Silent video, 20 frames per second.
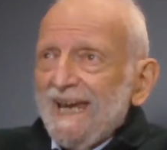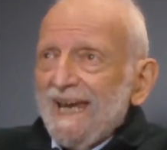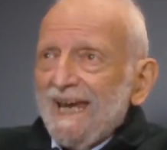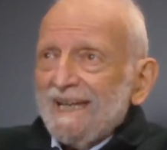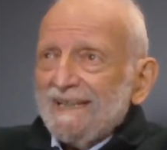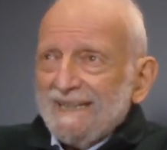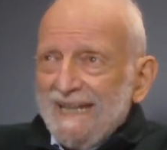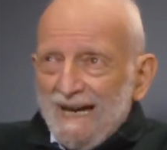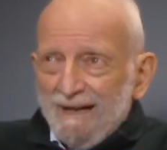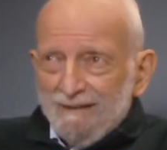
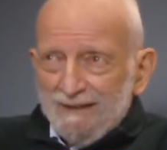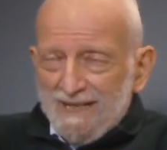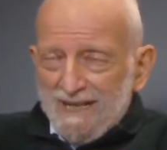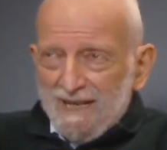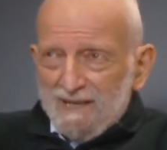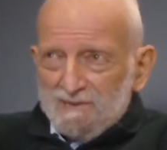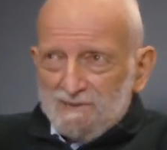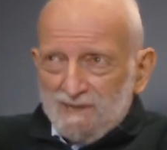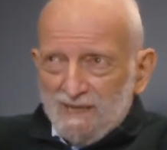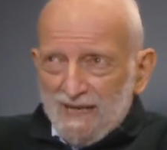
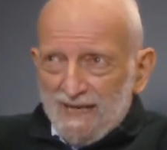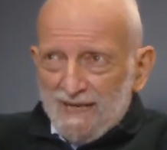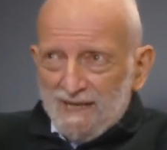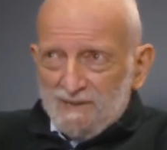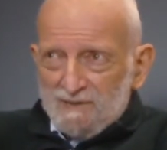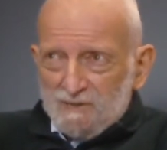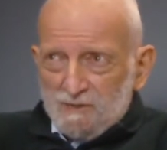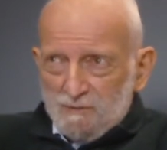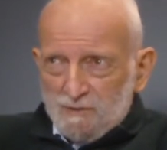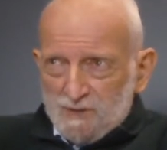Nowadays,
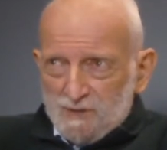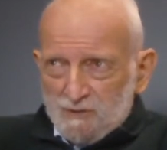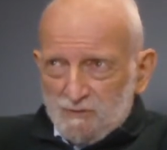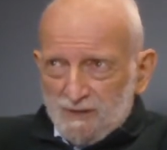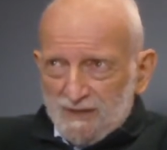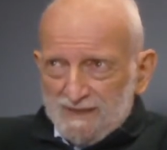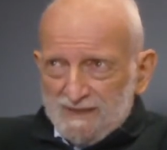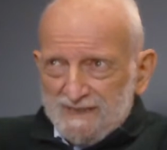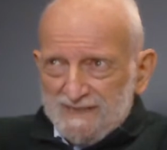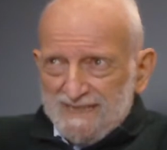lions are
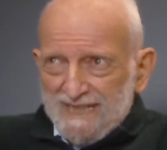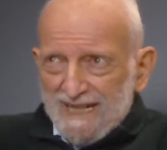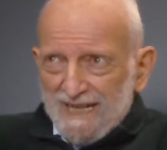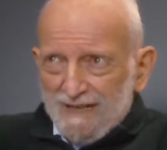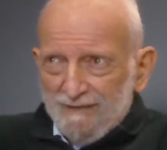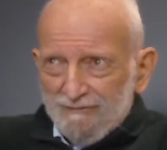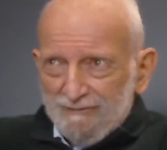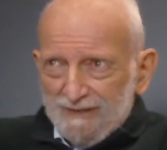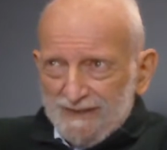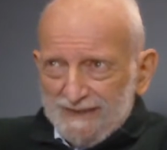restricted to
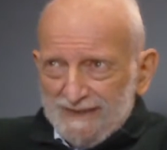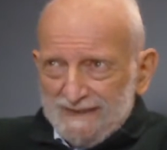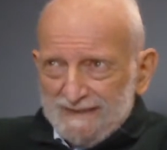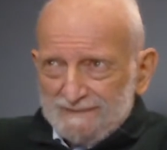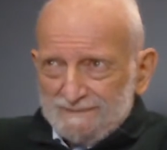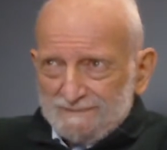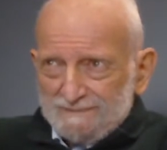Africa.